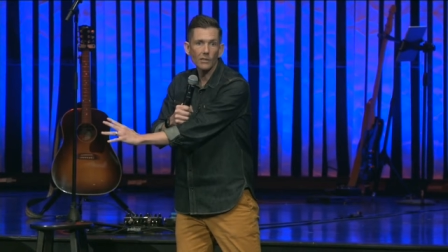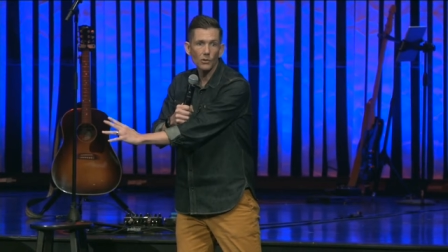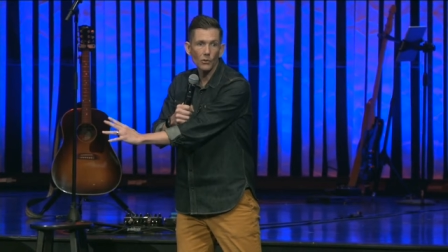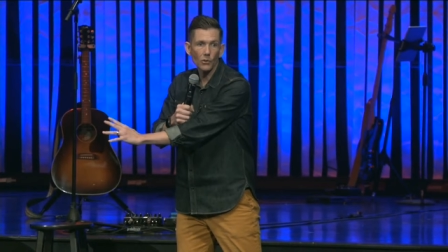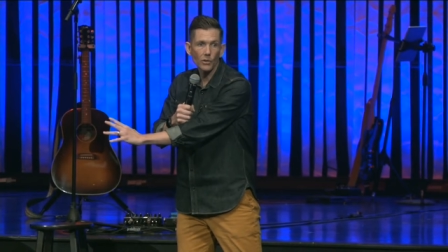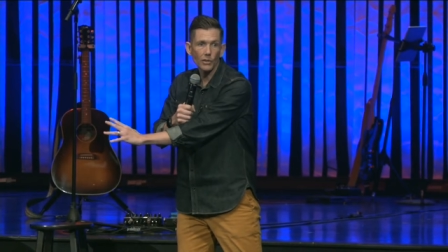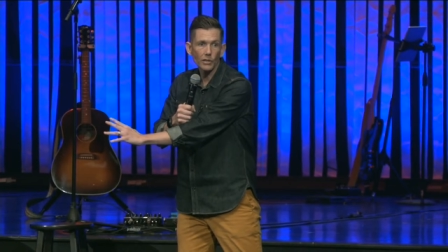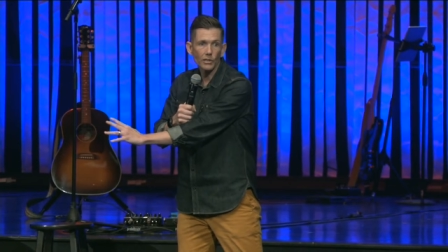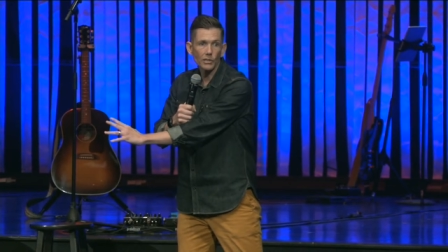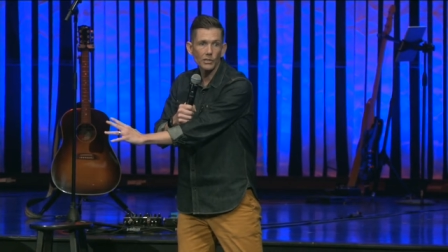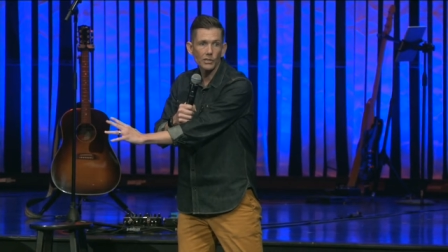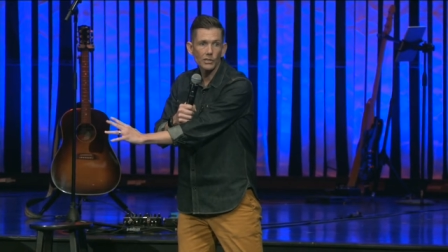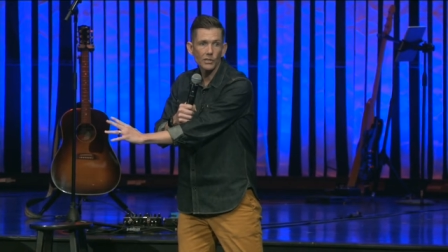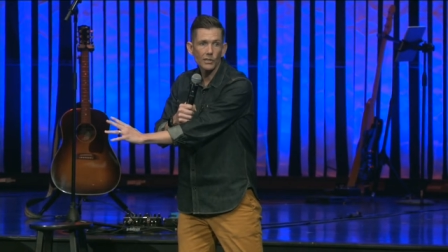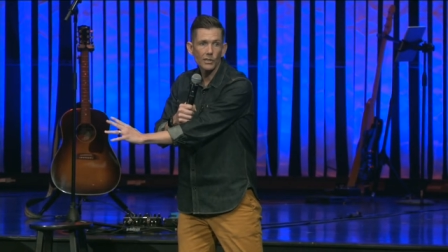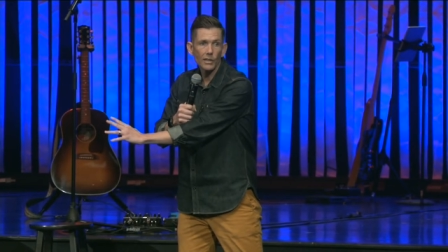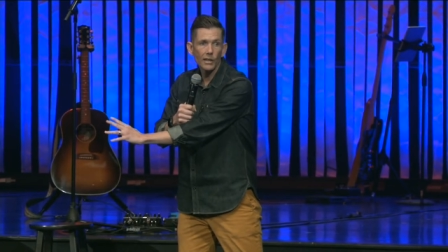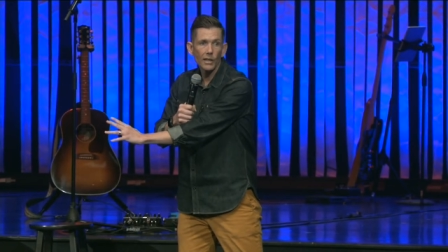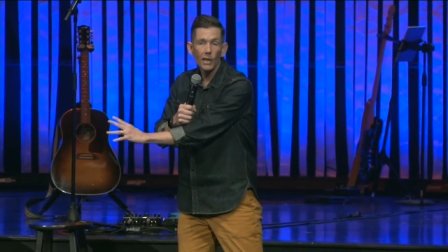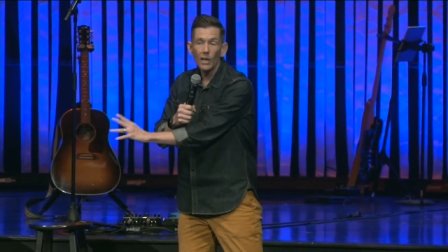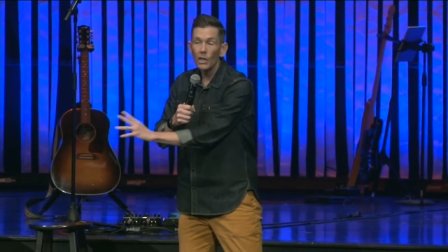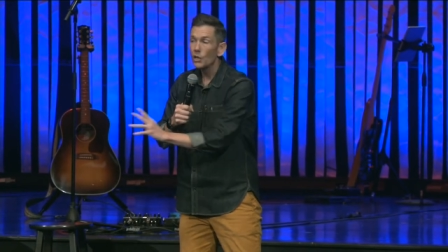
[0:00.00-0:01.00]
doors.
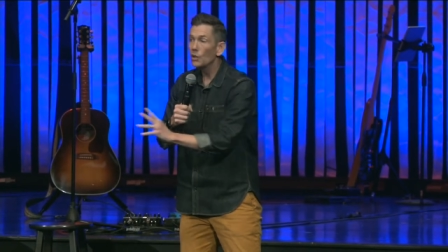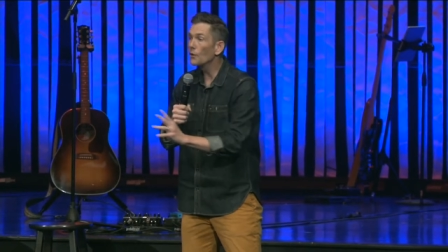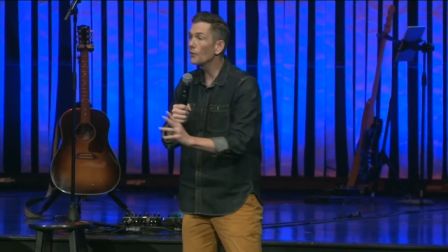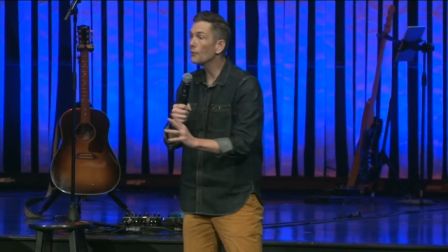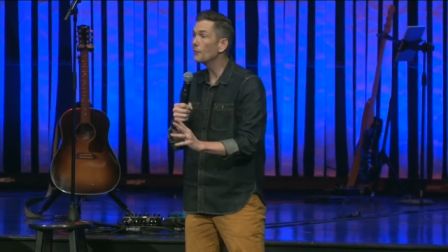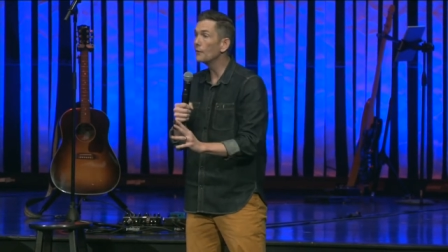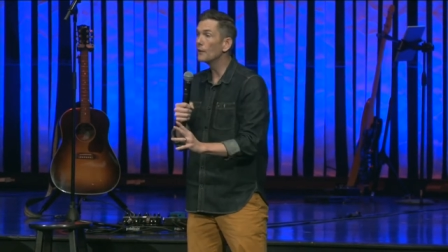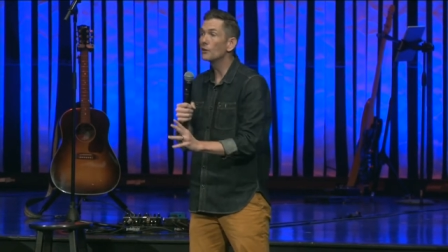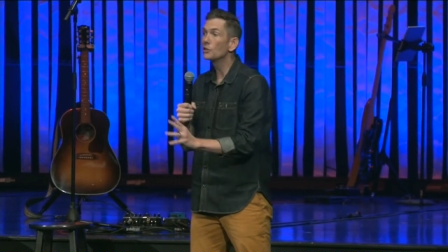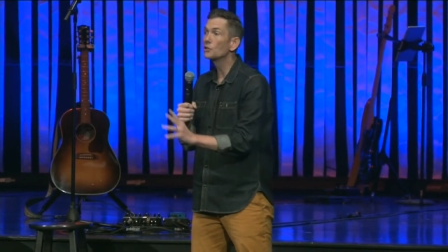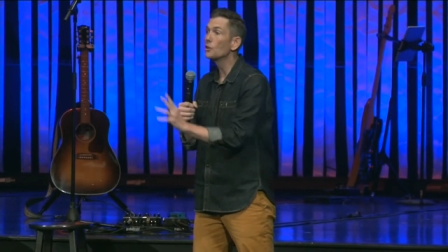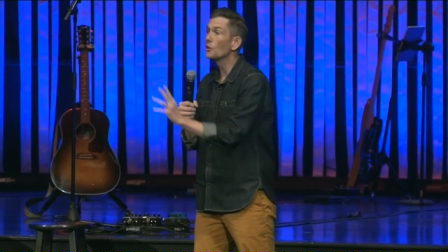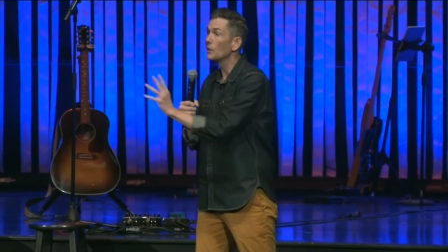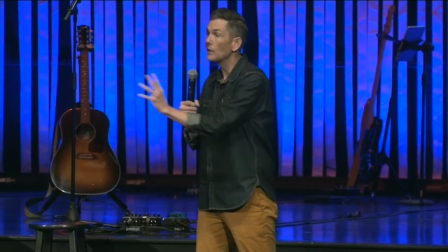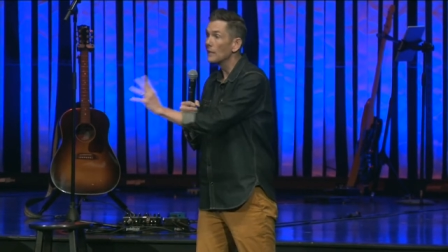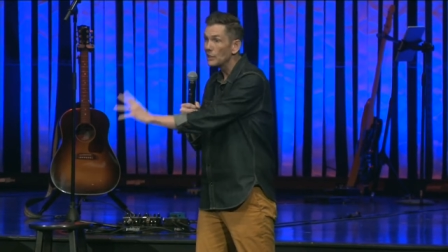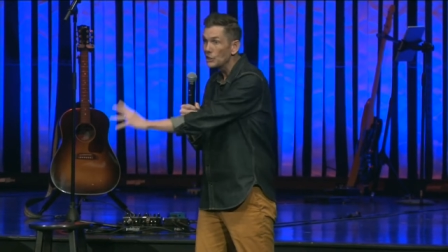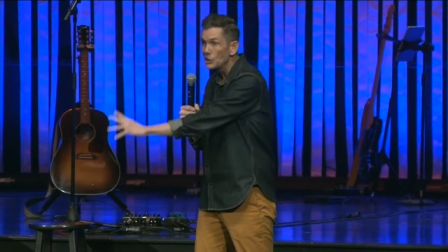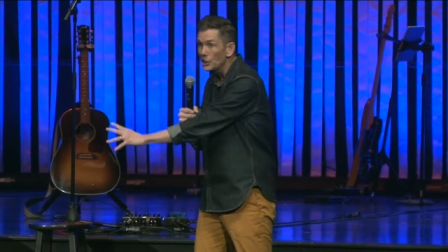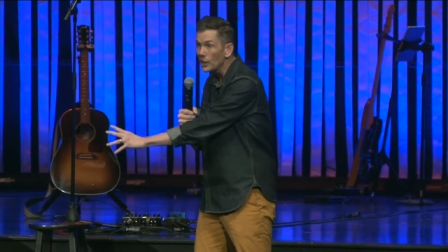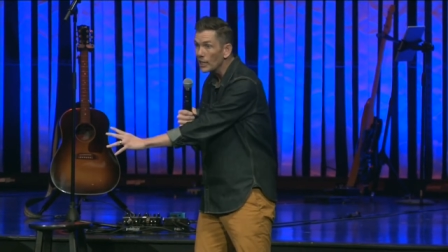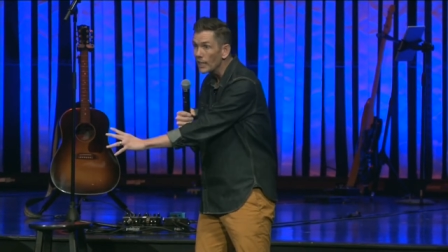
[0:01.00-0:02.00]
Your fears are
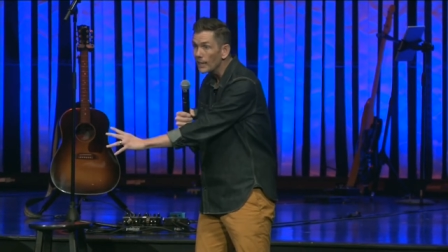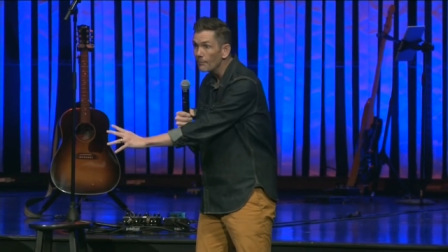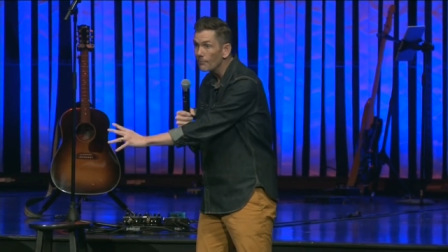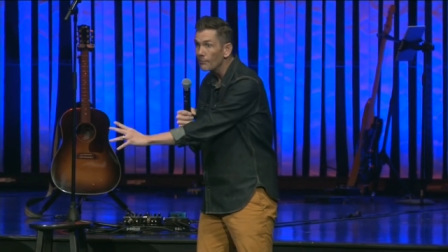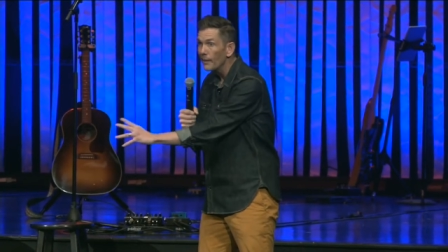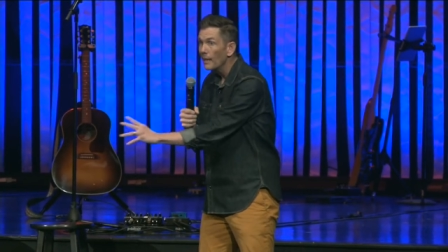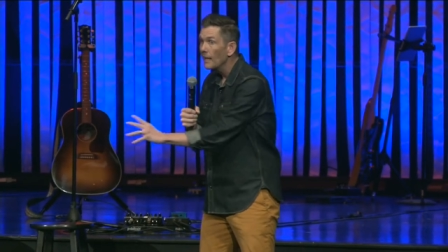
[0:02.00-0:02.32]
legit.